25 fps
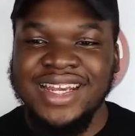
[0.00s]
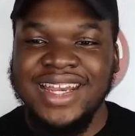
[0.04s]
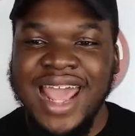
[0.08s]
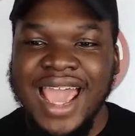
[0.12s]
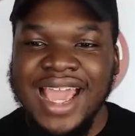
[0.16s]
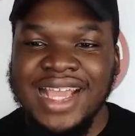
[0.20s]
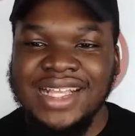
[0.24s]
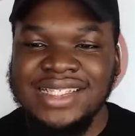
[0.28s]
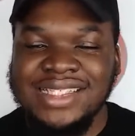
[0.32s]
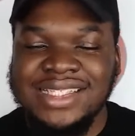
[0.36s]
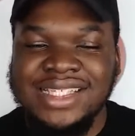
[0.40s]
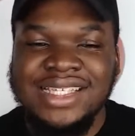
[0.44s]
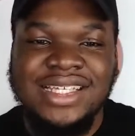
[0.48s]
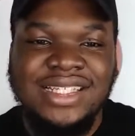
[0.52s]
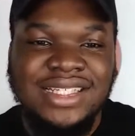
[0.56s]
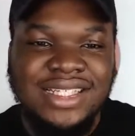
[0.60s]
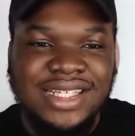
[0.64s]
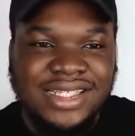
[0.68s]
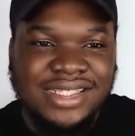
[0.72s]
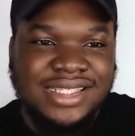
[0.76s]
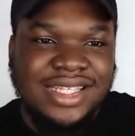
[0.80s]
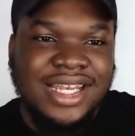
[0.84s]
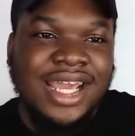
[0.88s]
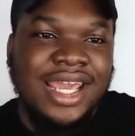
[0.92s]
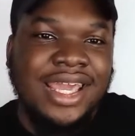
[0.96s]
19
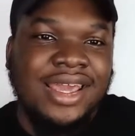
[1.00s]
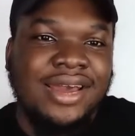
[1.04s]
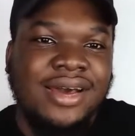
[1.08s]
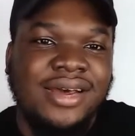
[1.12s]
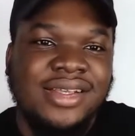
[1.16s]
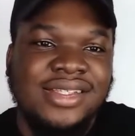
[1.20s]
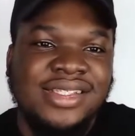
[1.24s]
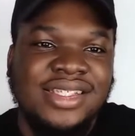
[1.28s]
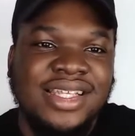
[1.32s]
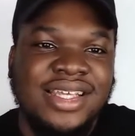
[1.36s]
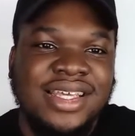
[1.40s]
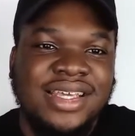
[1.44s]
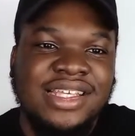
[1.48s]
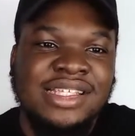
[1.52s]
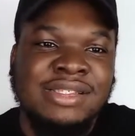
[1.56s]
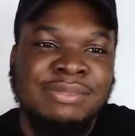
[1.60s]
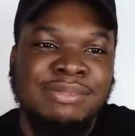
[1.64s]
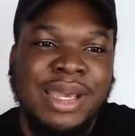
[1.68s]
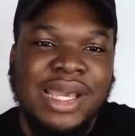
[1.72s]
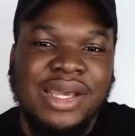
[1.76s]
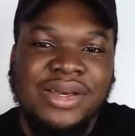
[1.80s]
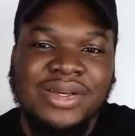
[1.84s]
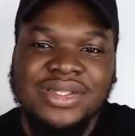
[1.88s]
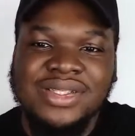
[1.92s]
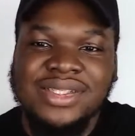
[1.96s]
years later, Sting is
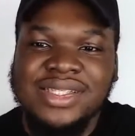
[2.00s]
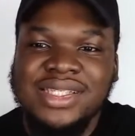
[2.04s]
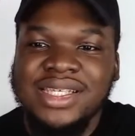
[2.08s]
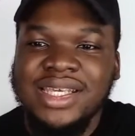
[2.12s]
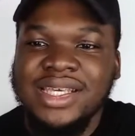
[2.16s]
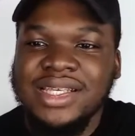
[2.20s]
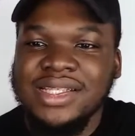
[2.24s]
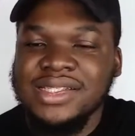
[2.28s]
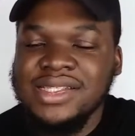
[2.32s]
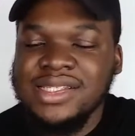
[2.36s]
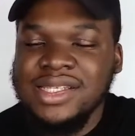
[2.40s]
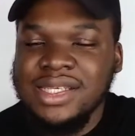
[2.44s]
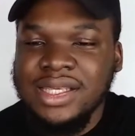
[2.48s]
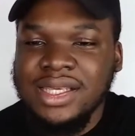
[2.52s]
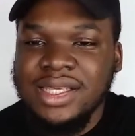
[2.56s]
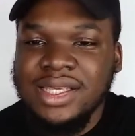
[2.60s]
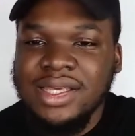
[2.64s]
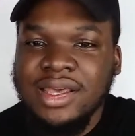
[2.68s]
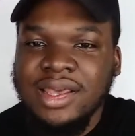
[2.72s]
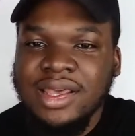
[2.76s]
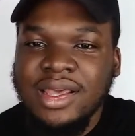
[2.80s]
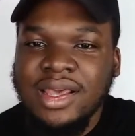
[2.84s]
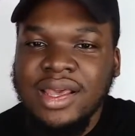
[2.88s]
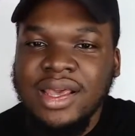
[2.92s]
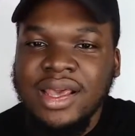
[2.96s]
back on TNT
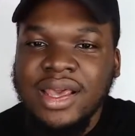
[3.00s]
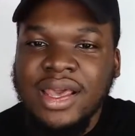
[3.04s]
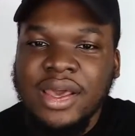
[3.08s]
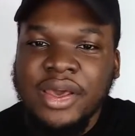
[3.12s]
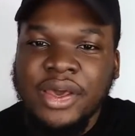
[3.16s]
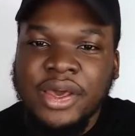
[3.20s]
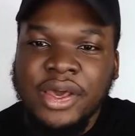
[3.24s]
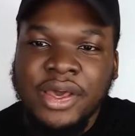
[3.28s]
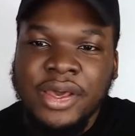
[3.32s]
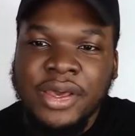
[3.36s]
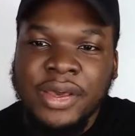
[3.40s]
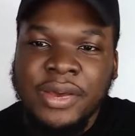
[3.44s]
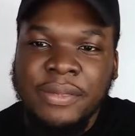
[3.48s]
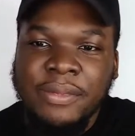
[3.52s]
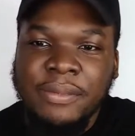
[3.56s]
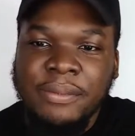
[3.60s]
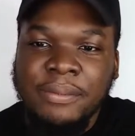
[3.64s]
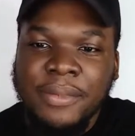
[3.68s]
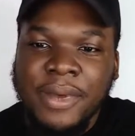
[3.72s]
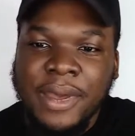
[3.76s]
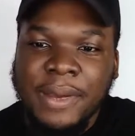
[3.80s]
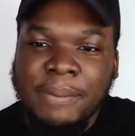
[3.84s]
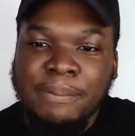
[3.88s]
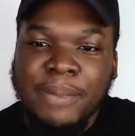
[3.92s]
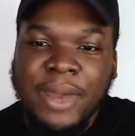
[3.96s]

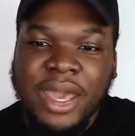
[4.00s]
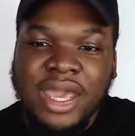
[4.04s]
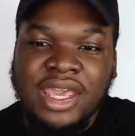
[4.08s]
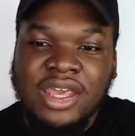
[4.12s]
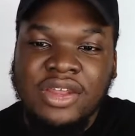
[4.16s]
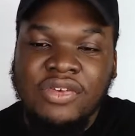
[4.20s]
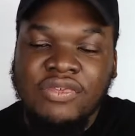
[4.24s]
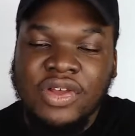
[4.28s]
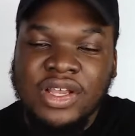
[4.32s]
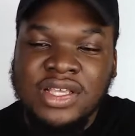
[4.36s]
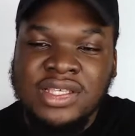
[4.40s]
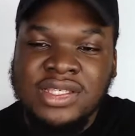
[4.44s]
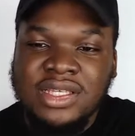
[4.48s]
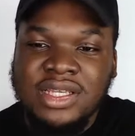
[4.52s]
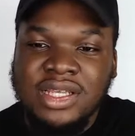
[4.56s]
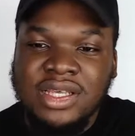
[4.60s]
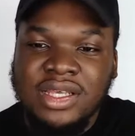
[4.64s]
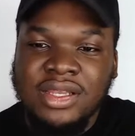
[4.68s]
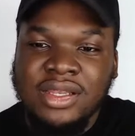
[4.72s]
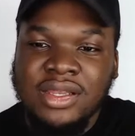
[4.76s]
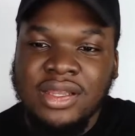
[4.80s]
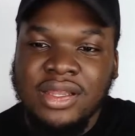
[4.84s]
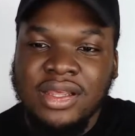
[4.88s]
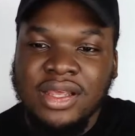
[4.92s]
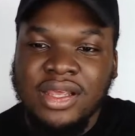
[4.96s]
and back in
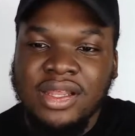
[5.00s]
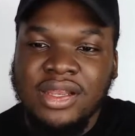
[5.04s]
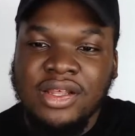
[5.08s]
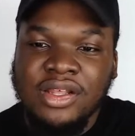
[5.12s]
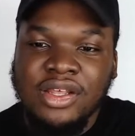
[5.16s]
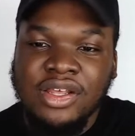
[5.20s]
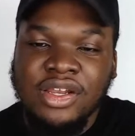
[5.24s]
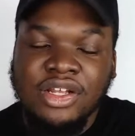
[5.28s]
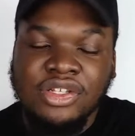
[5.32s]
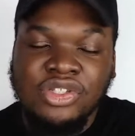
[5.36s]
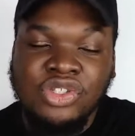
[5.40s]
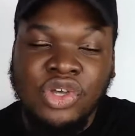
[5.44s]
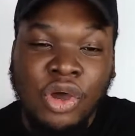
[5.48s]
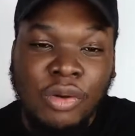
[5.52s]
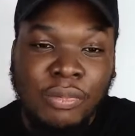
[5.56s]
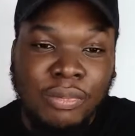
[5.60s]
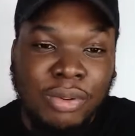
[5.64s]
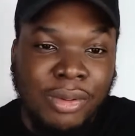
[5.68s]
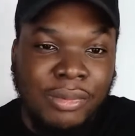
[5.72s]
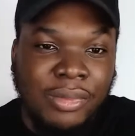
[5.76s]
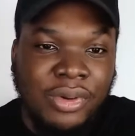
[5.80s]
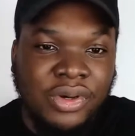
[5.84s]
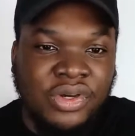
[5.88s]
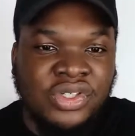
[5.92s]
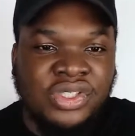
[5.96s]
wrestling in a top
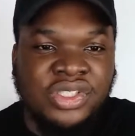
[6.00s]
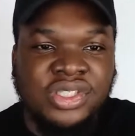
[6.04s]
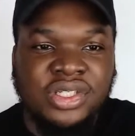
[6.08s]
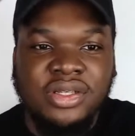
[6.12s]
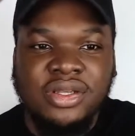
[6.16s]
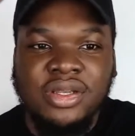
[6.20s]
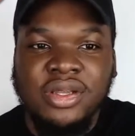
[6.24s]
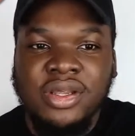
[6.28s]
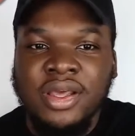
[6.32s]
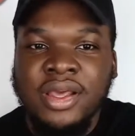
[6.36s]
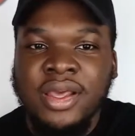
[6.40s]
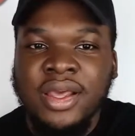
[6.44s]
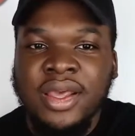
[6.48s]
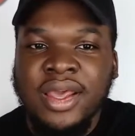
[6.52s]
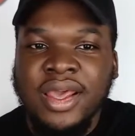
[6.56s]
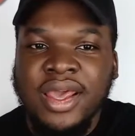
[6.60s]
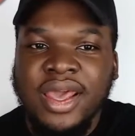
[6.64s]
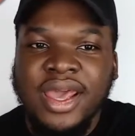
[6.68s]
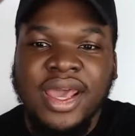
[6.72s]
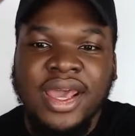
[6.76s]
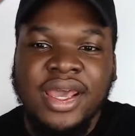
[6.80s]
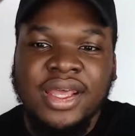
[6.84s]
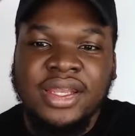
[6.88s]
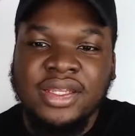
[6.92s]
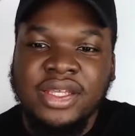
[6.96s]
promotion.
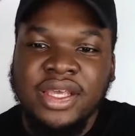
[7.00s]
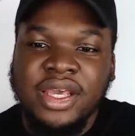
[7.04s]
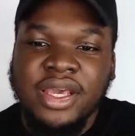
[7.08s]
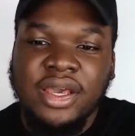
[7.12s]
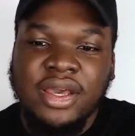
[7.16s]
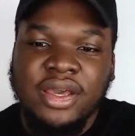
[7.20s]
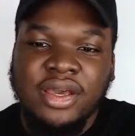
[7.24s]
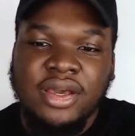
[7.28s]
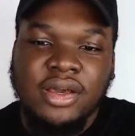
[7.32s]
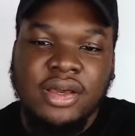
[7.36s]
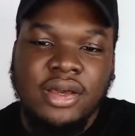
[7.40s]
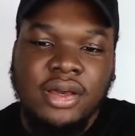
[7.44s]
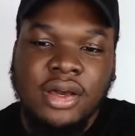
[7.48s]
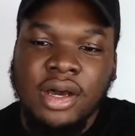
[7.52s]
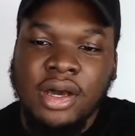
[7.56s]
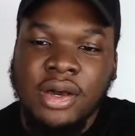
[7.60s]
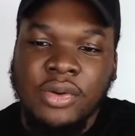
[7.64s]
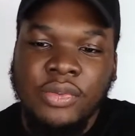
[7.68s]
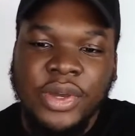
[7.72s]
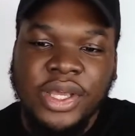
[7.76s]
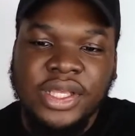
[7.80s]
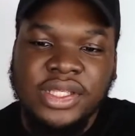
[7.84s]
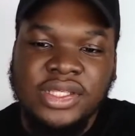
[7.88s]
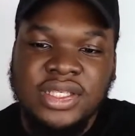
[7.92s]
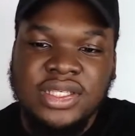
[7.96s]
And yeah, can't
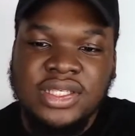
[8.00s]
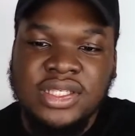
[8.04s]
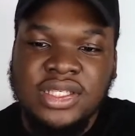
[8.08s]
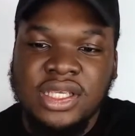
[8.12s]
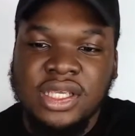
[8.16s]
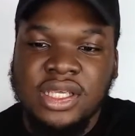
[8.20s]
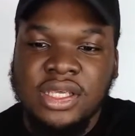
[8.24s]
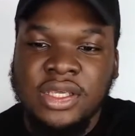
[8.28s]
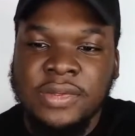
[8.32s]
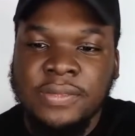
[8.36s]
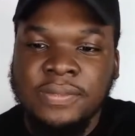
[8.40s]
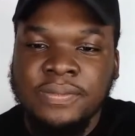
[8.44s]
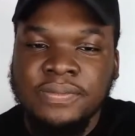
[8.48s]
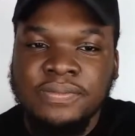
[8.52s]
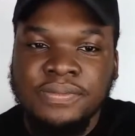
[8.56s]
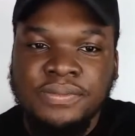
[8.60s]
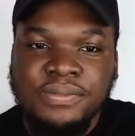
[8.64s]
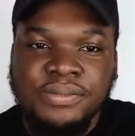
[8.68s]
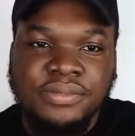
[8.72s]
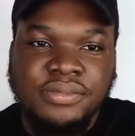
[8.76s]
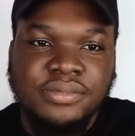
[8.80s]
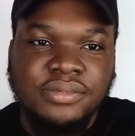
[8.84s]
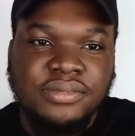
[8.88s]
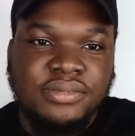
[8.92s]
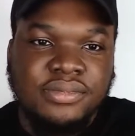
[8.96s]
wait to see
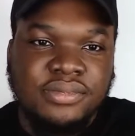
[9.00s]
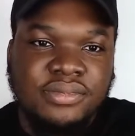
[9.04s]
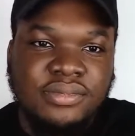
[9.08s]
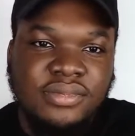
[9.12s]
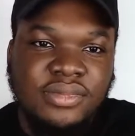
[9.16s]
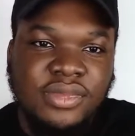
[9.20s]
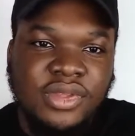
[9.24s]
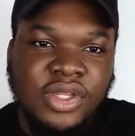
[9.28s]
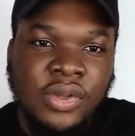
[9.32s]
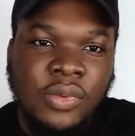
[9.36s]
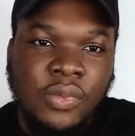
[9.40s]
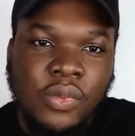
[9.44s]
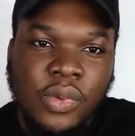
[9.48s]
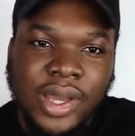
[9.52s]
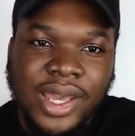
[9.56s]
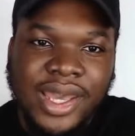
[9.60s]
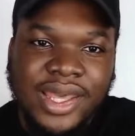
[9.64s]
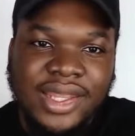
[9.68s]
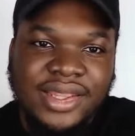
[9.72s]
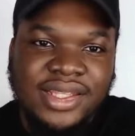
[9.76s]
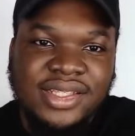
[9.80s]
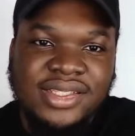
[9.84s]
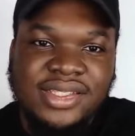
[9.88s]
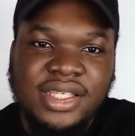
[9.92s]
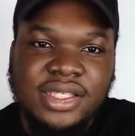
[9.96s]
where
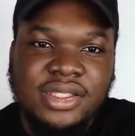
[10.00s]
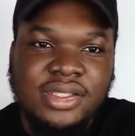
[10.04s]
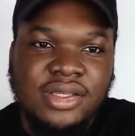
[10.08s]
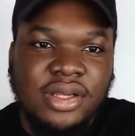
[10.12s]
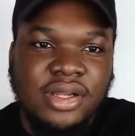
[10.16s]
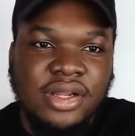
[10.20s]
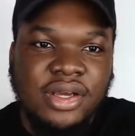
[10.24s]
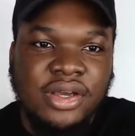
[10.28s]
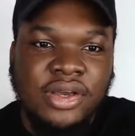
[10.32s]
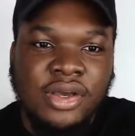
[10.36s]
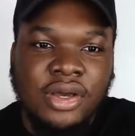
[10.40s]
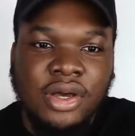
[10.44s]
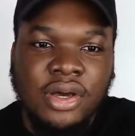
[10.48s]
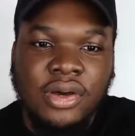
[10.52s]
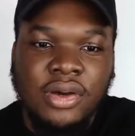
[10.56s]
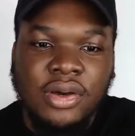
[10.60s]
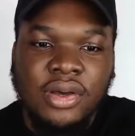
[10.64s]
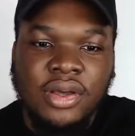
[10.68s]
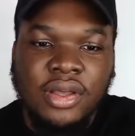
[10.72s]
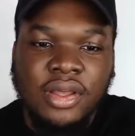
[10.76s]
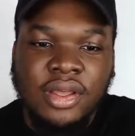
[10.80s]
this is gonna go.